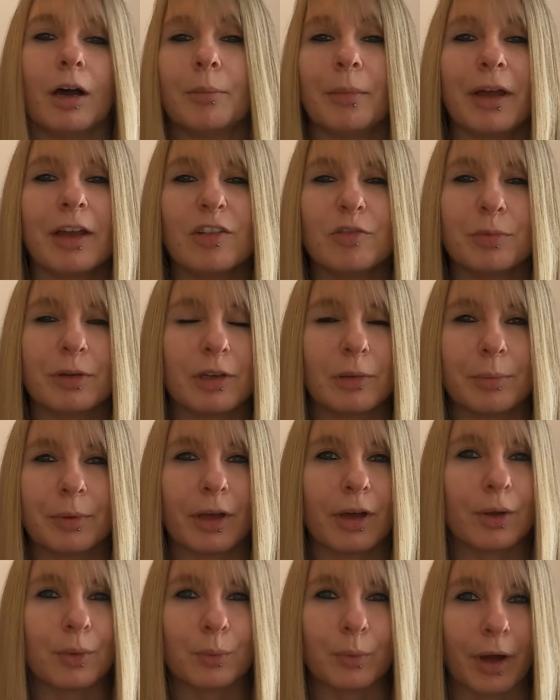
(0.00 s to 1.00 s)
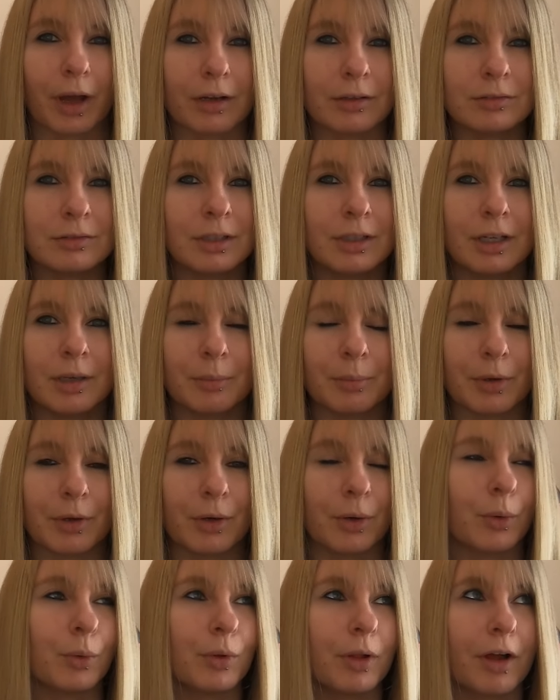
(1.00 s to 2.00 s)
I may have been a bit unwell,
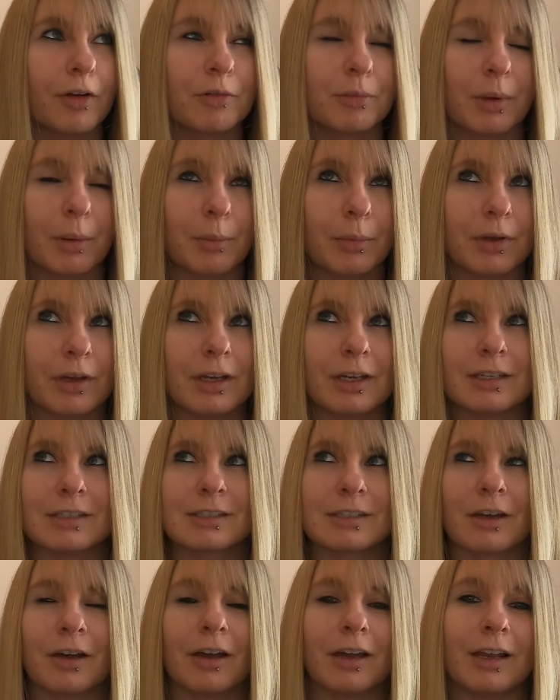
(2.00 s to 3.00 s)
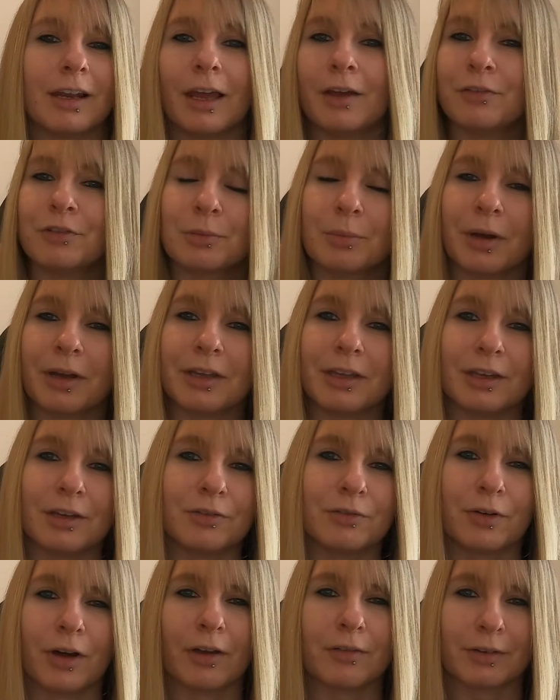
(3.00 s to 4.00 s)
but all I remember is I left my
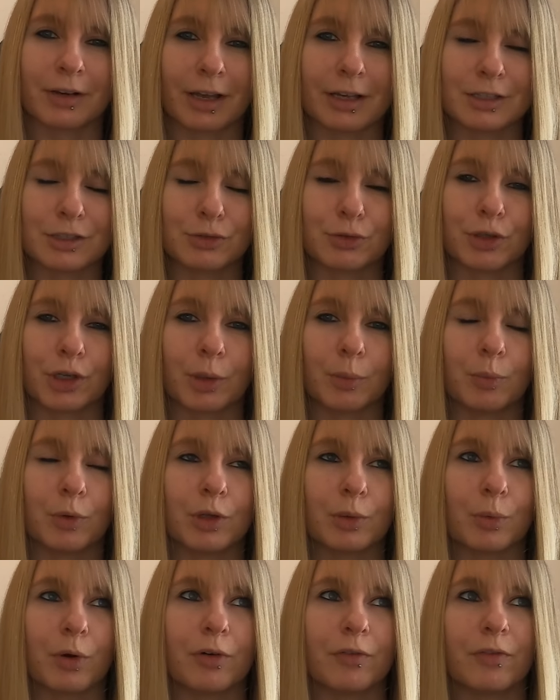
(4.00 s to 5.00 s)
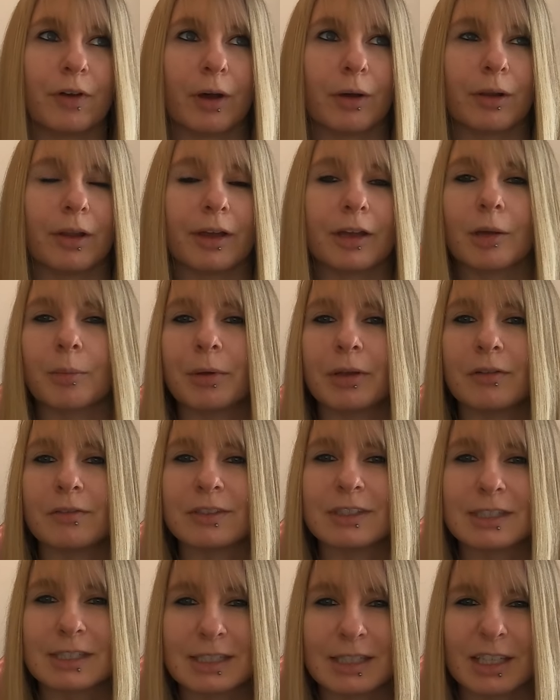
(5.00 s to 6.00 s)
year 5 classroom with what felt like a bit of
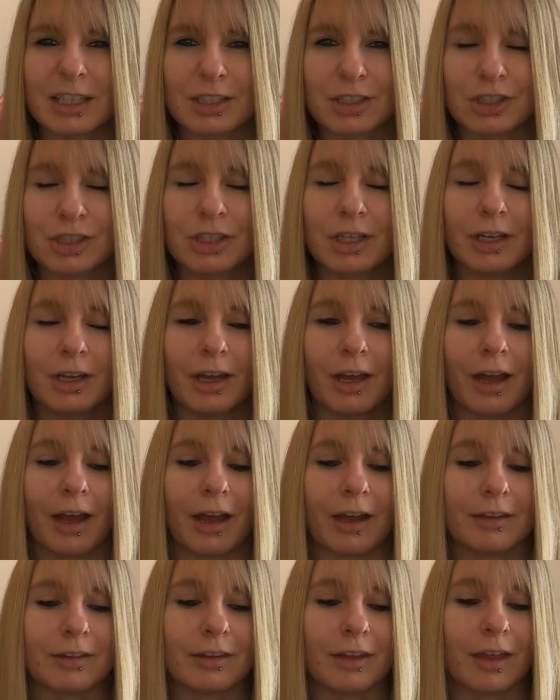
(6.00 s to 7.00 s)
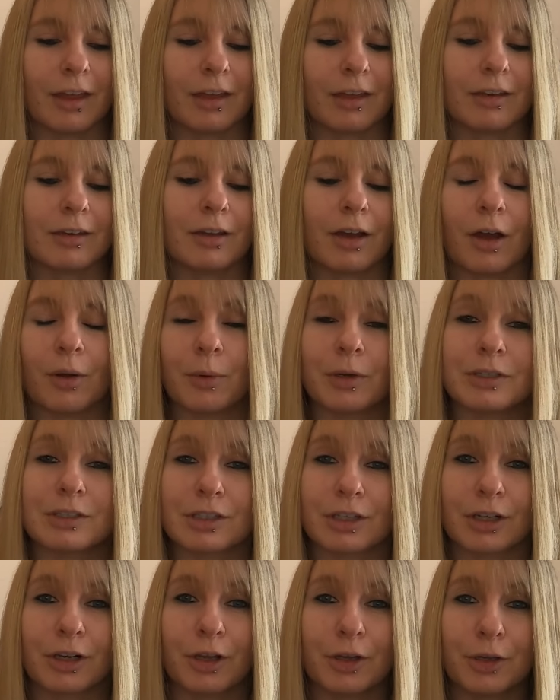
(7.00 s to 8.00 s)
a stitch. And then I went
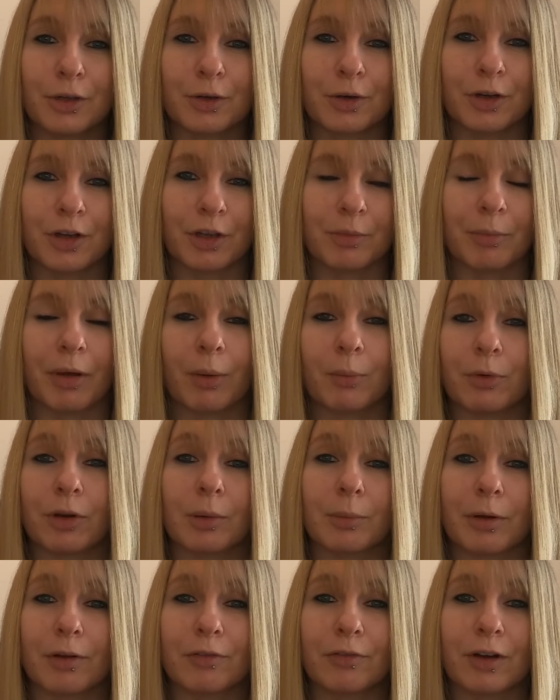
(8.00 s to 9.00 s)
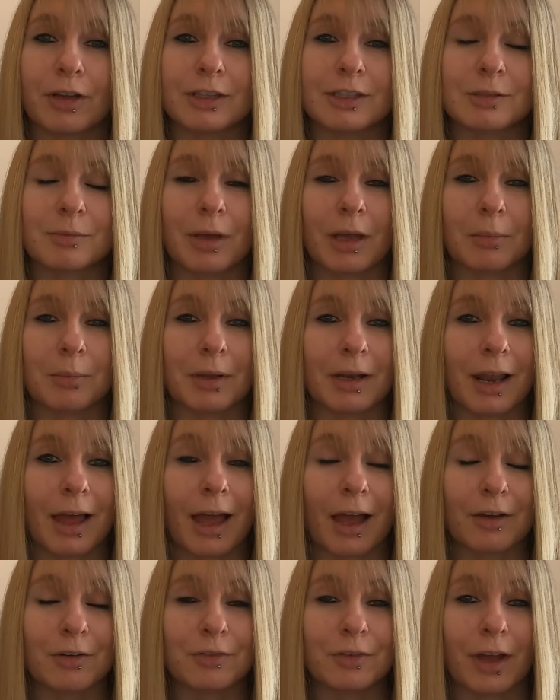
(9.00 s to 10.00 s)
to the cloakroom, and one of my friends made me
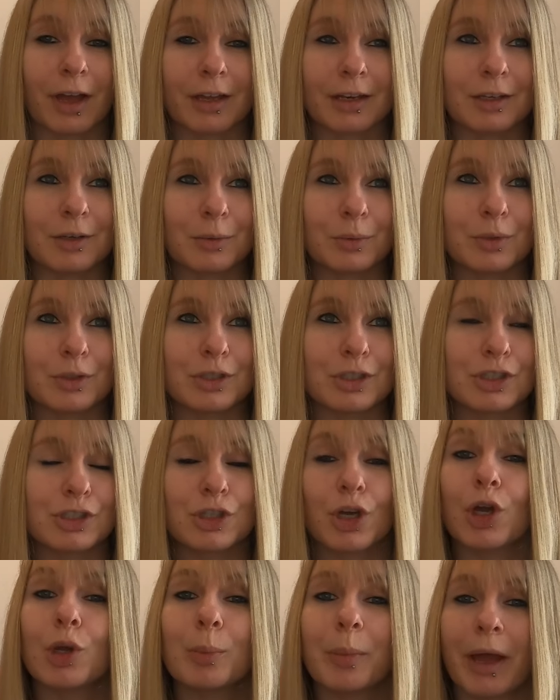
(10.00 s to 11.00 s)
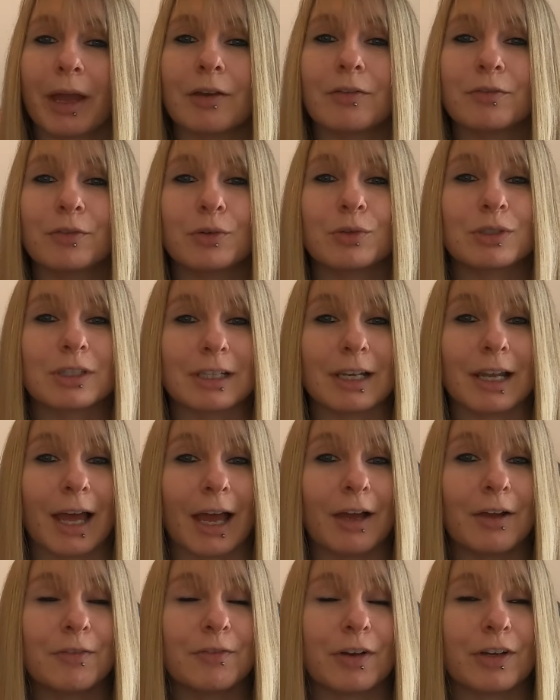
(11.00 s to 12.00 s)
laugh, and it was so painful to
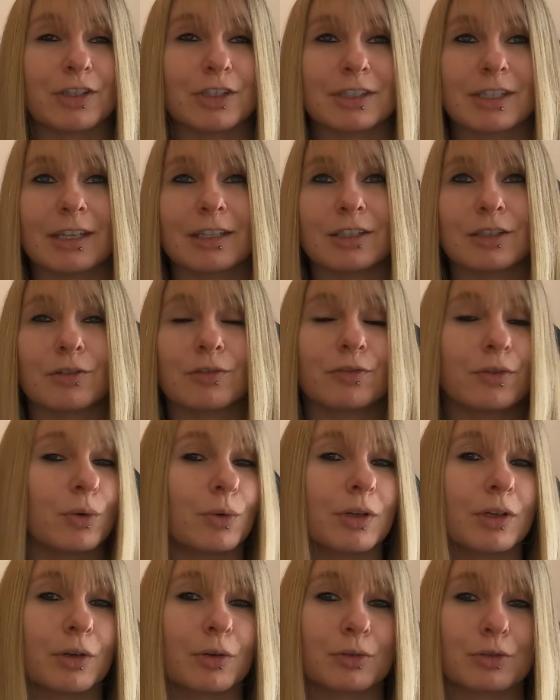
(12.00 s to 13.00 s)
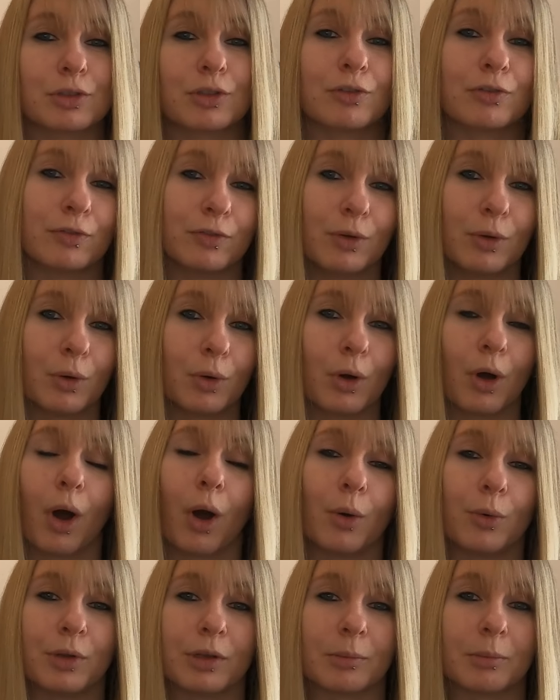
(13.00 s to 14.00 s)
laugh, I just ended up falling onto the floor
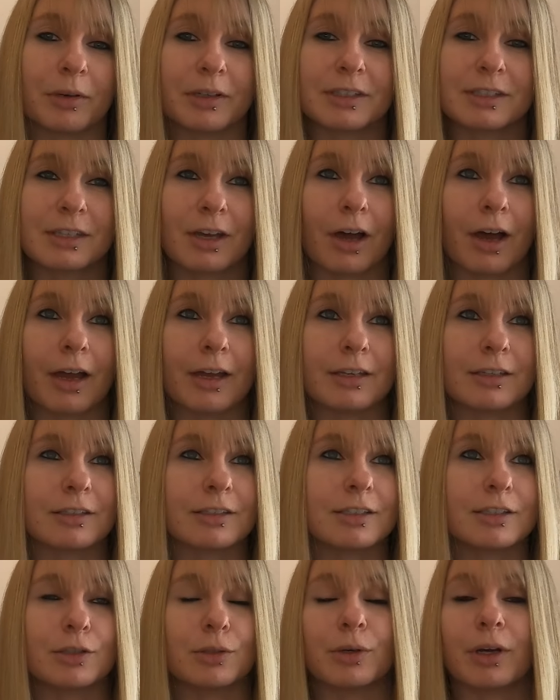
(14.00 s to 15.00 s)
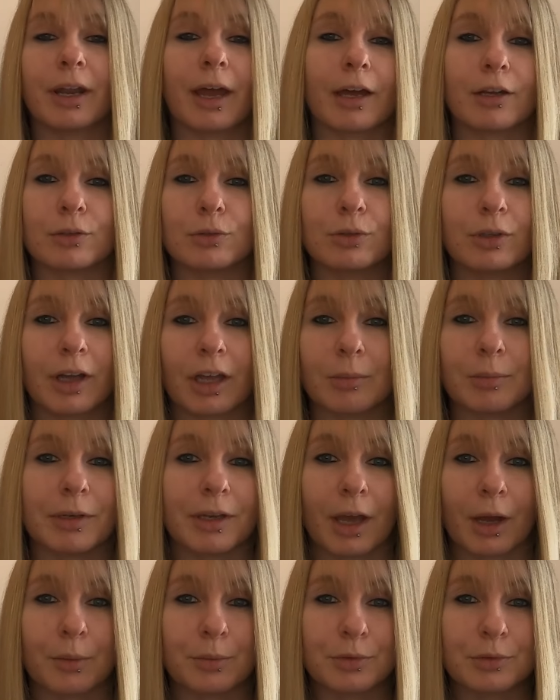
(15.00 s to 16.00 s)
holding my side until an adult came
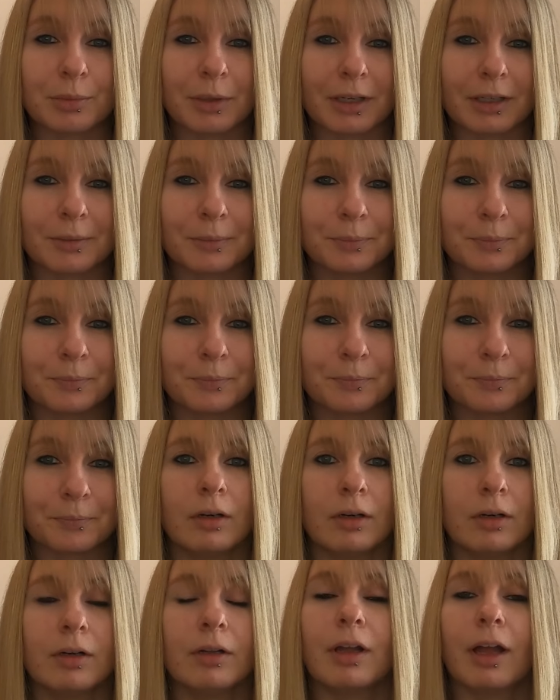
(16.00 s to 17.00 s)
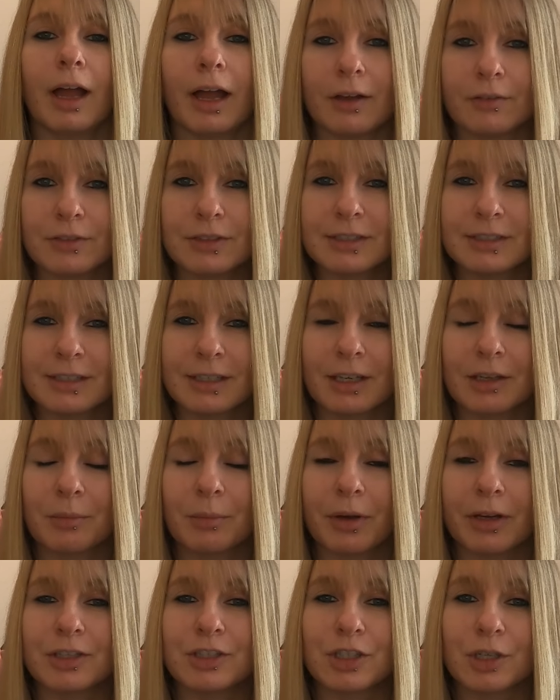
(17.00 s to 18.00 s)
and helped me. After seeing
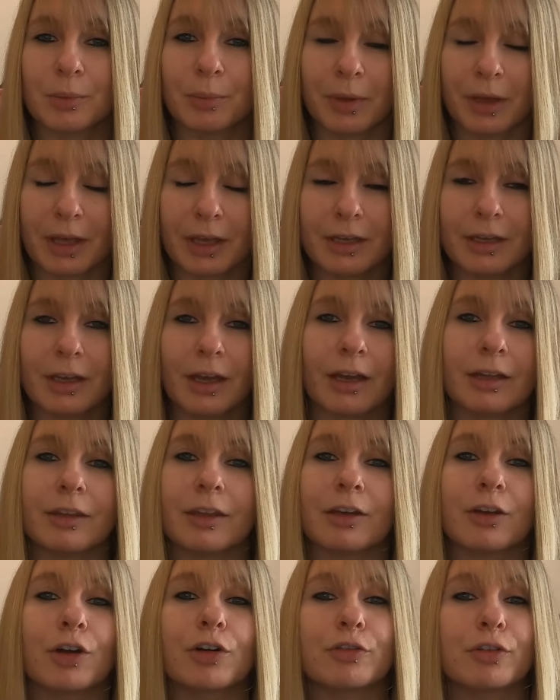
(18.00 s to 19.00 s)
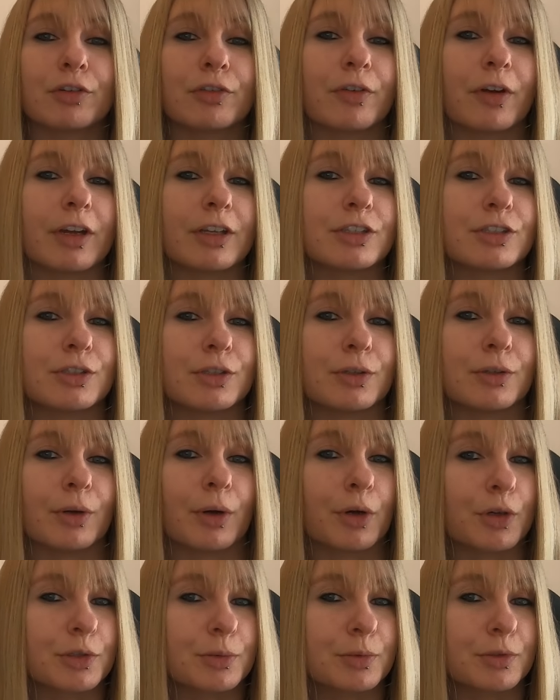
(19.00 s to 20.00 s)
my GP and then got referred to
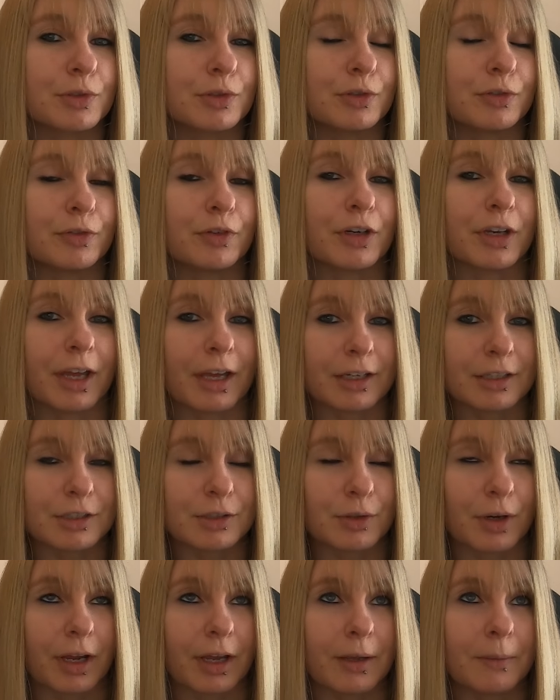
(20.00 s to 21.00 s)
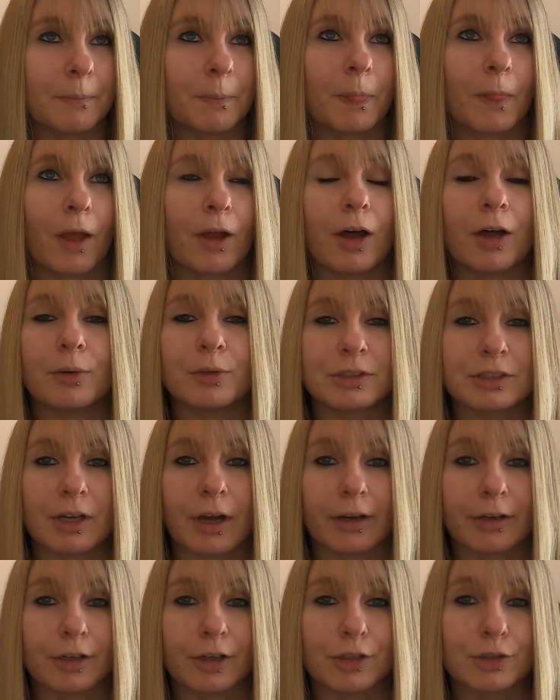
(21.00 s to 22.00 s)
a hospital for an x ray, I was
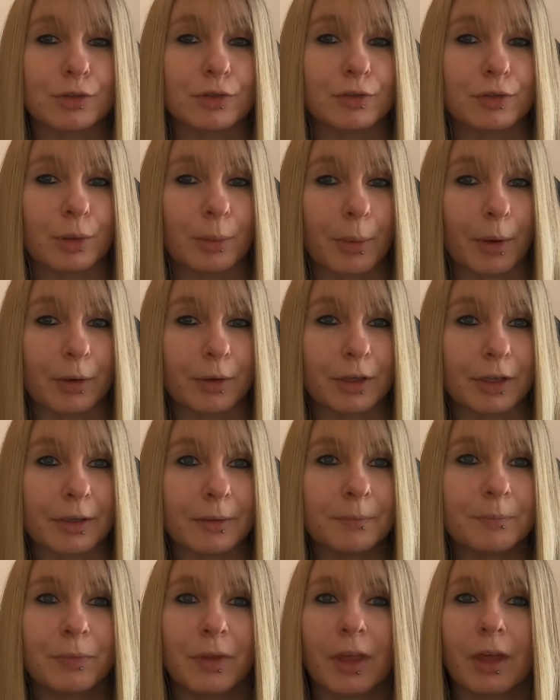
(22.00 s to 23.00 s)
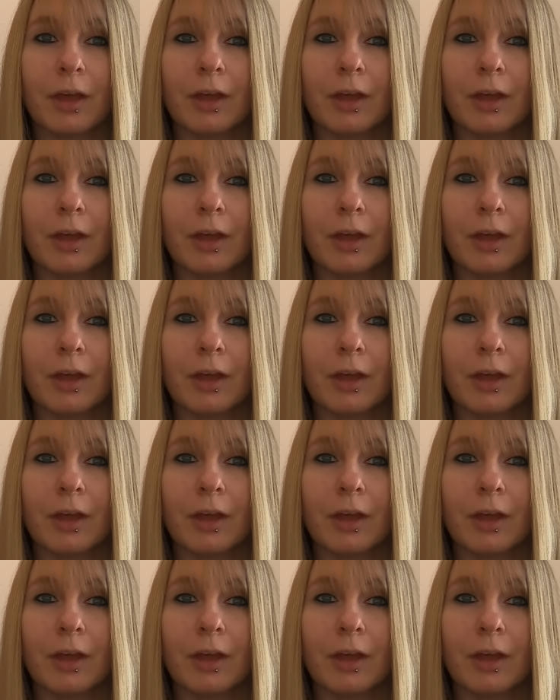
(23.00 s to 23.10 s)
diagnosed with pneumonia.